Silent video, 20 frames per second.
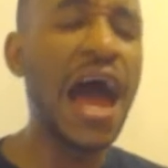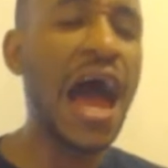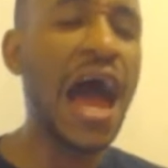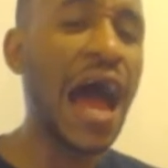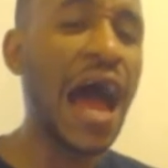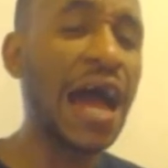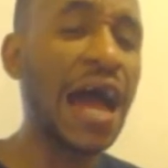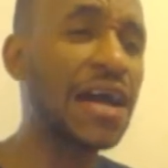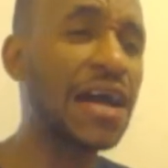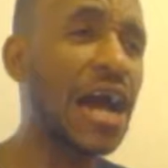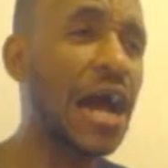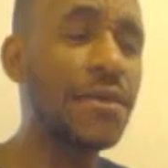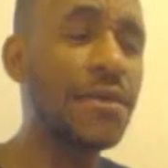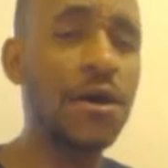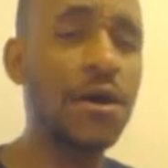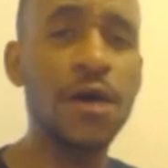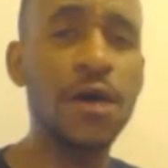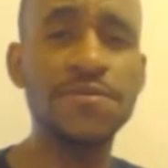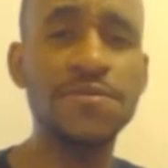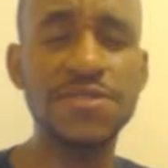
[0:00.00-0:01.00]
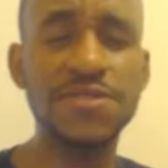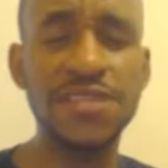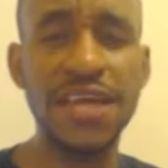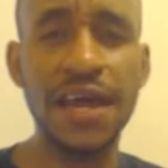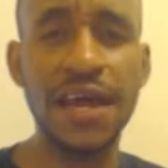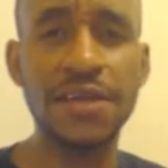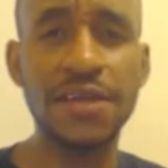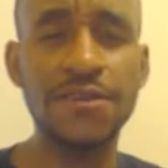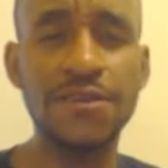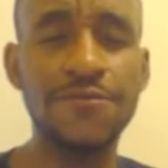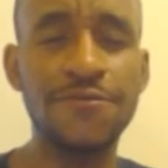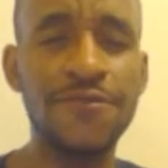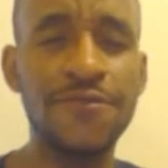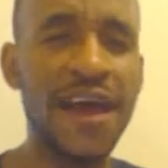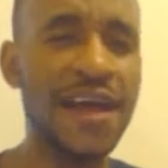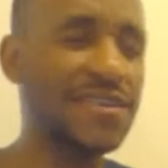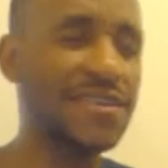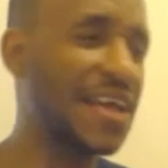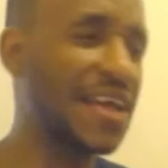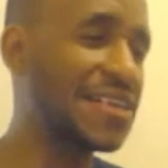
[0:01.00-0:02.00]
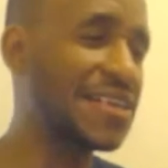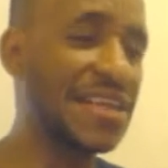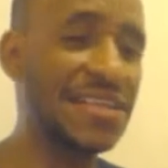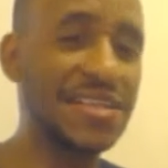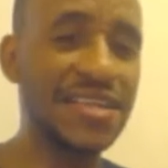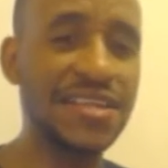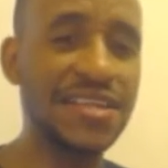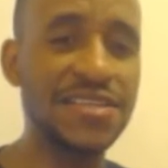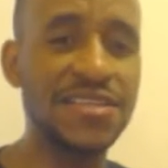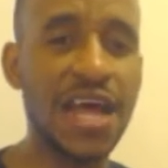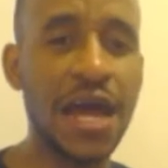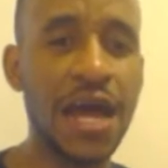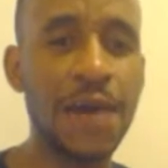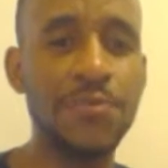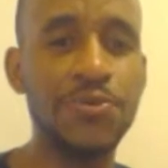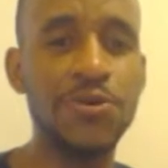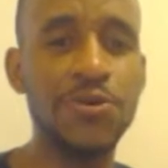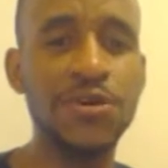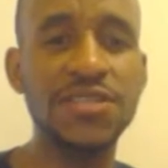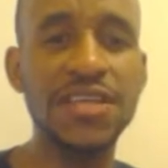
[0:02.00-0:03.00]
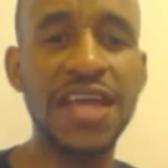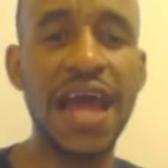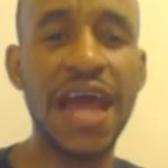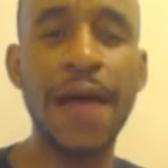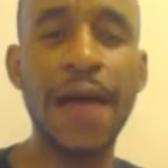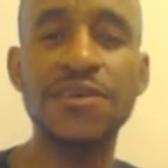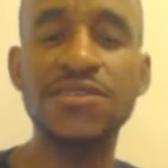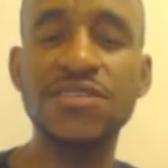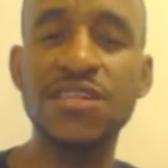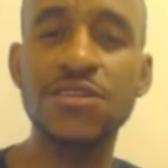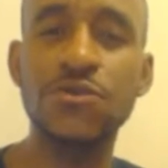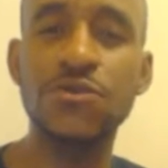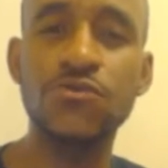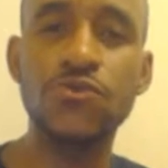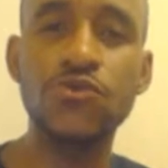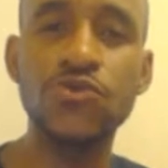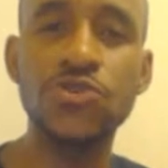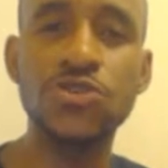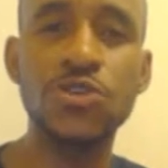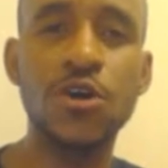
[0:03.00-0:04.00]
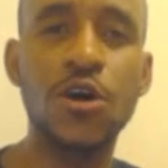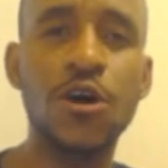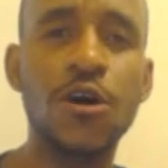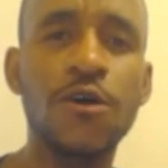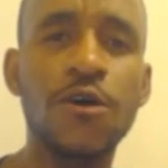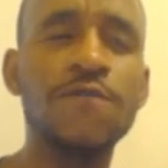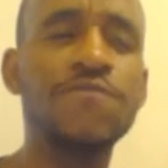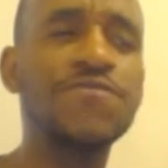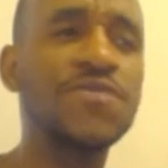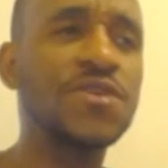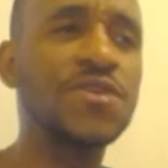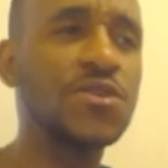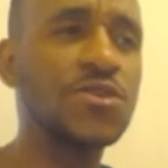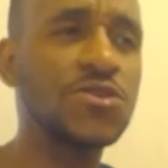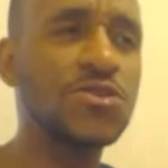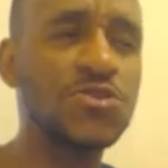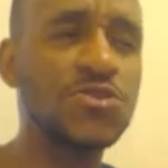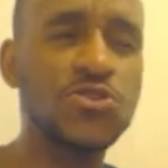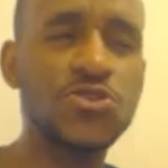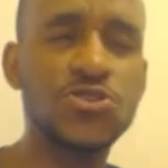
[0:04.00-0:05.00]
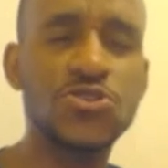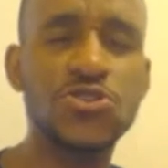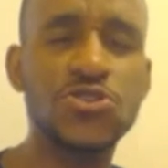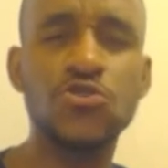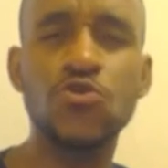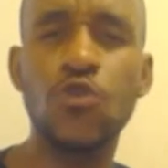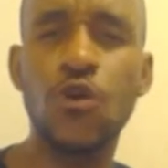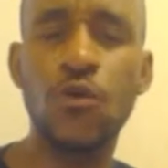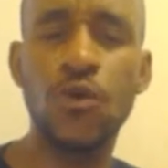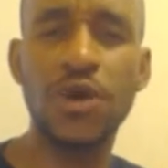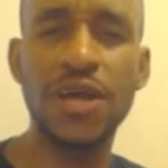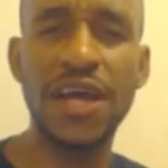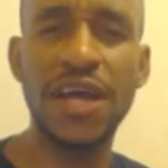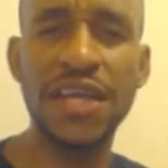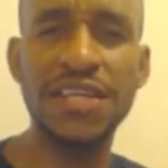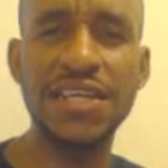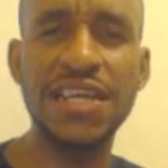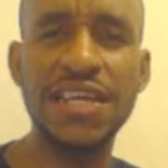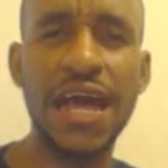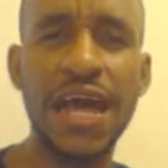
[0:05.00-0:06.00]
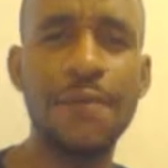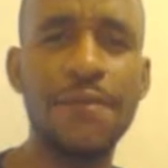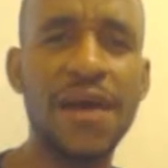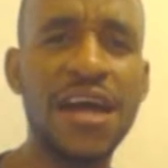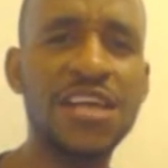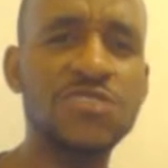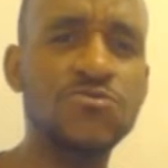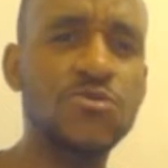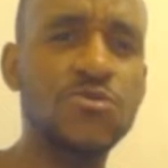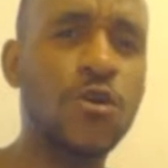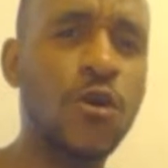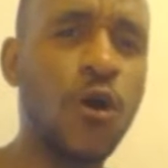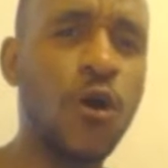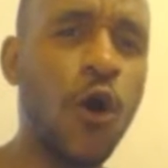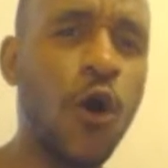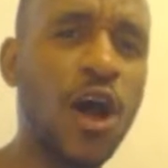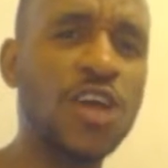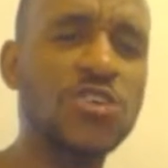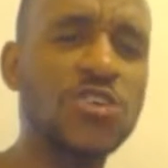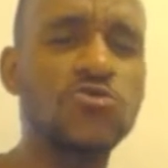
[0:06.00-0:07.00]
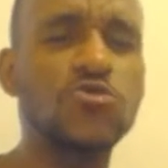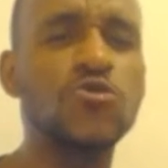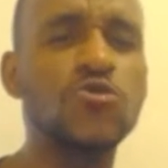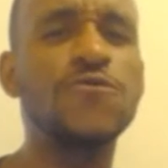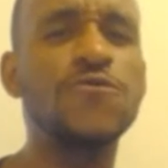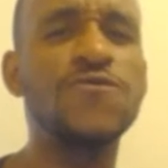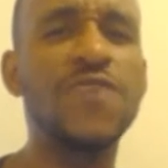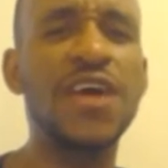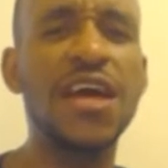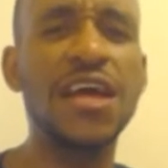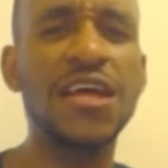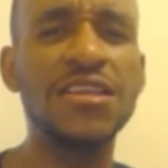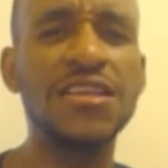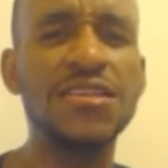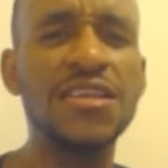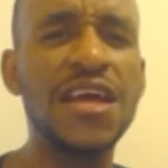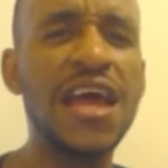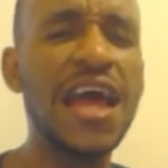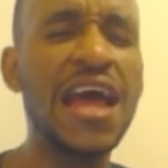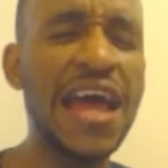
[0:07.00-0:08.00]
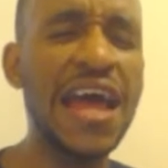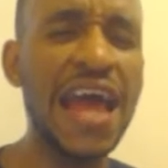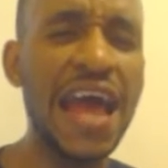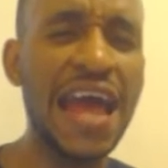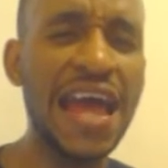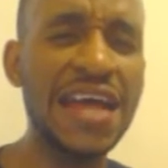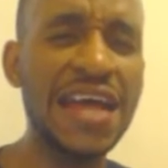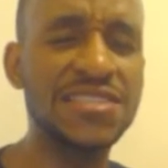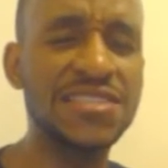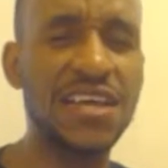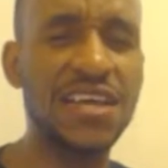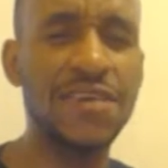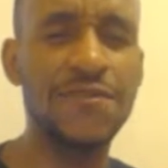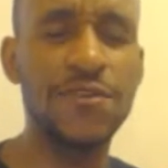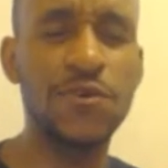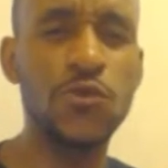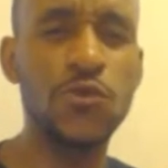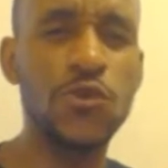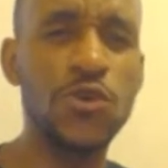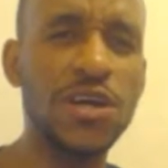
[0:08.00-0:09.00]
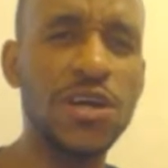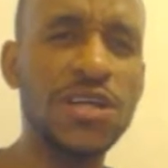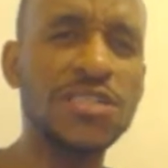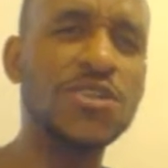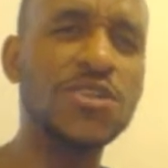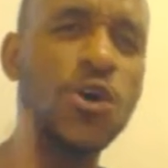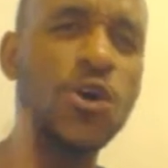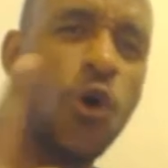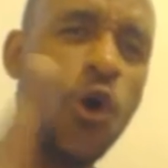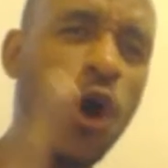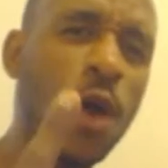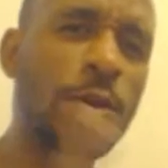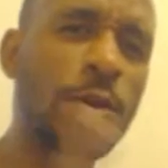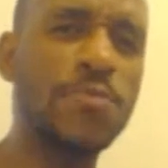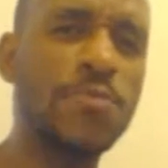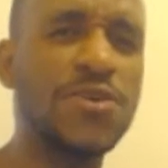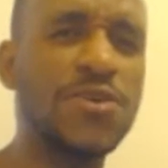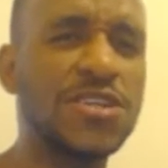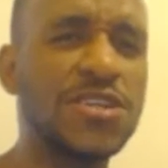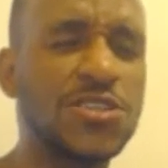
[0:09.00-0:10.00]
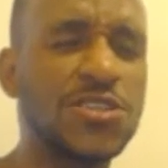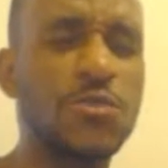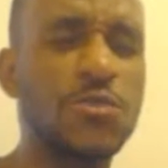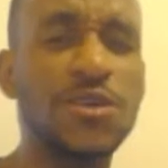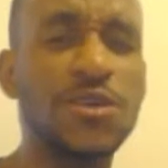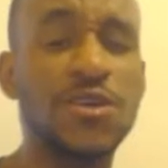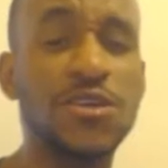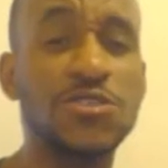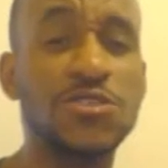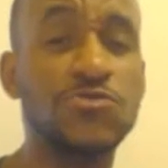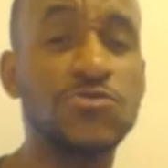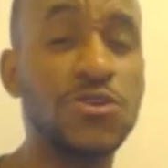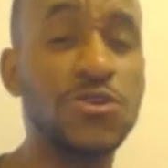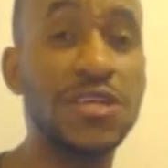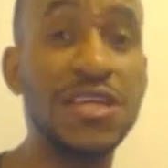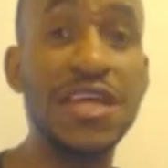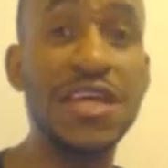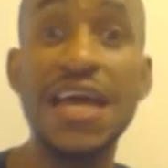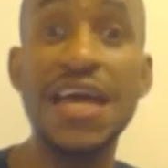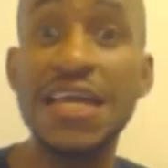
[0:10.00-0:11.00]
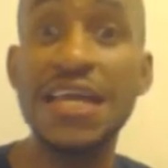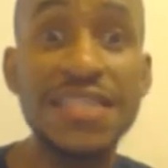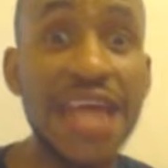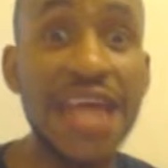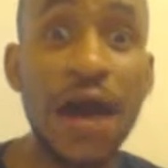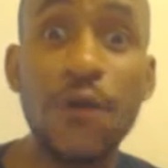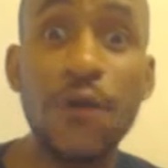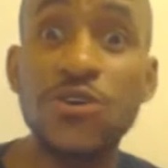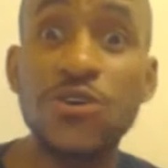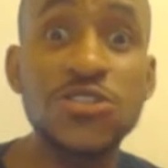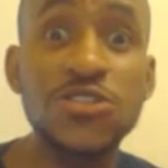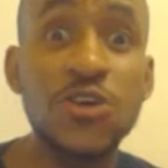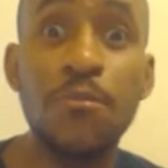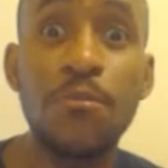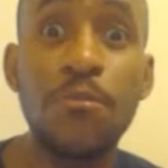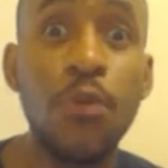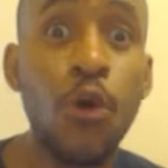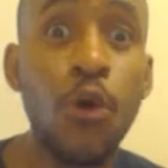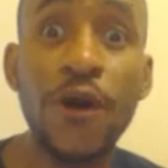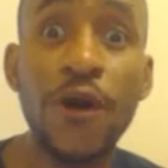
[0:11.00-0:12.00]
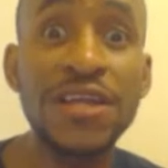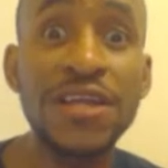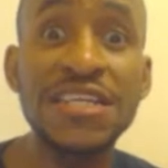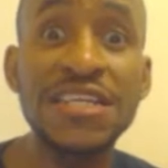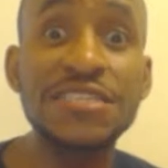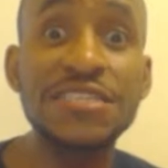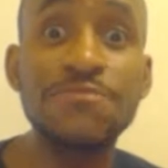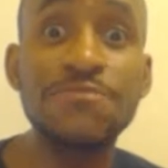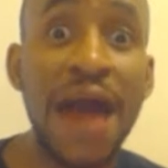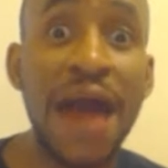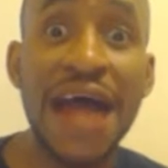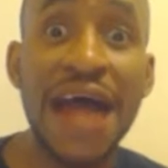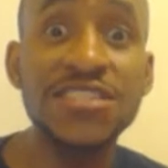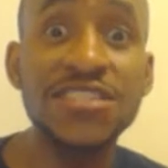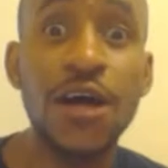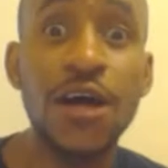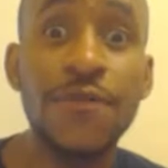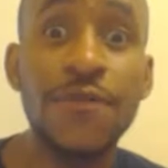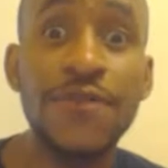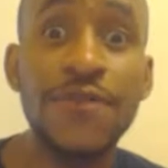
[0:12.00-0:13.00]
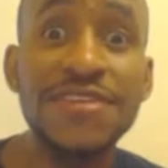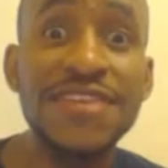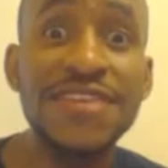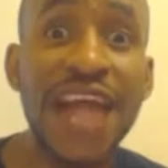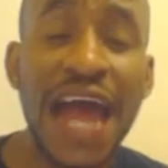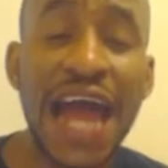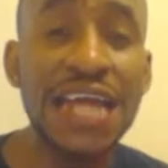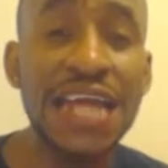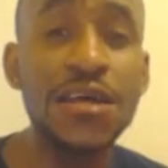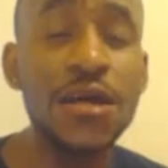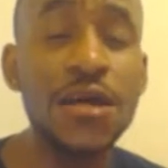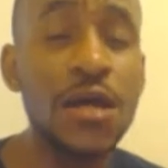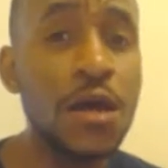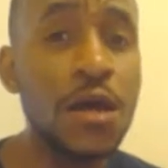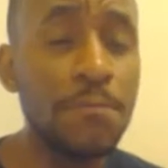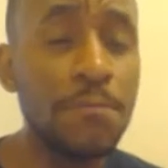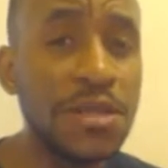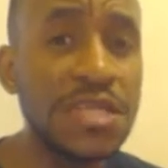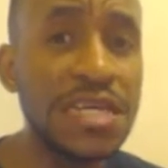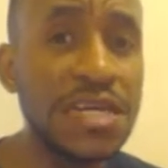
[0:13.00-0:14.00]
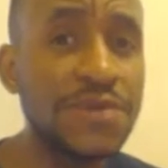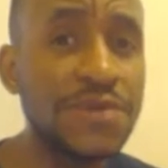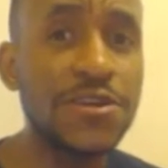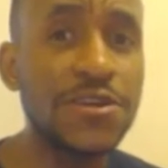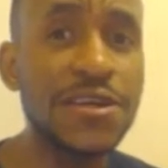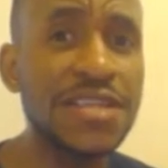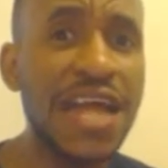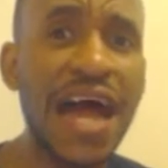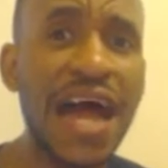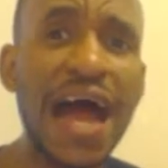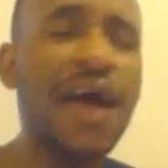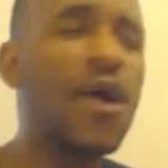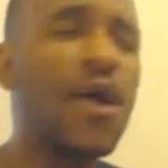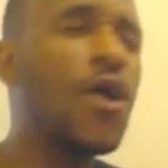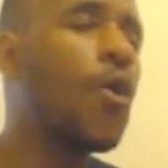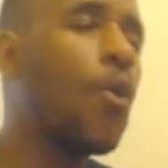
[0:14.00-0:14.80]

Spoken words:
I kind of upset at the fact that they did not put the Alexander Rusev 2-on-1 handicap match with R-Truth and Xavier Woods on the pre-show, because really that was the boringest match of the night, believe it or not.